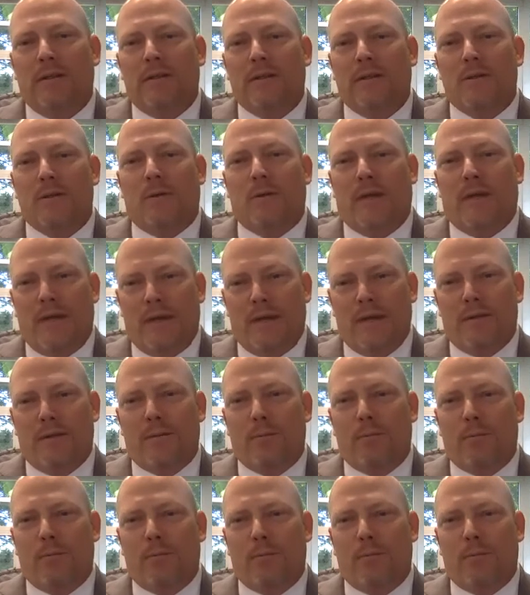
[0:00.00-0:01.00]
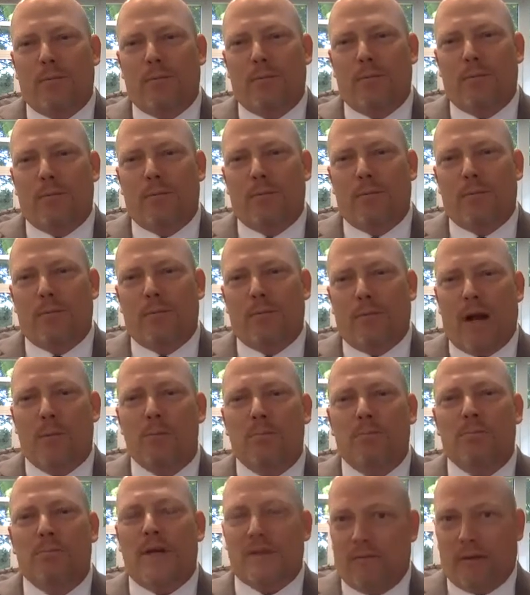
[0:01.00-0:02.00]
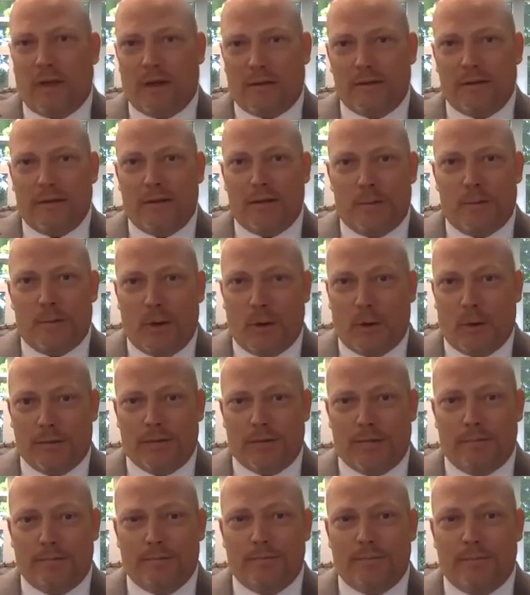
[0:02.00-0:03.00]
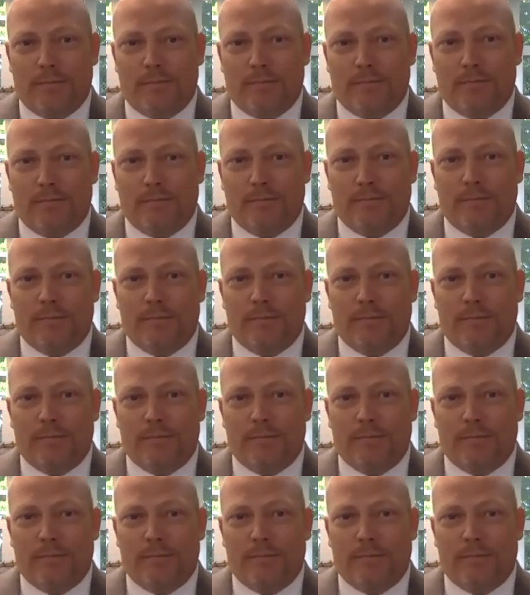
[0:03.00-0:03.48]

So Keith, Rob, best of luck to you both.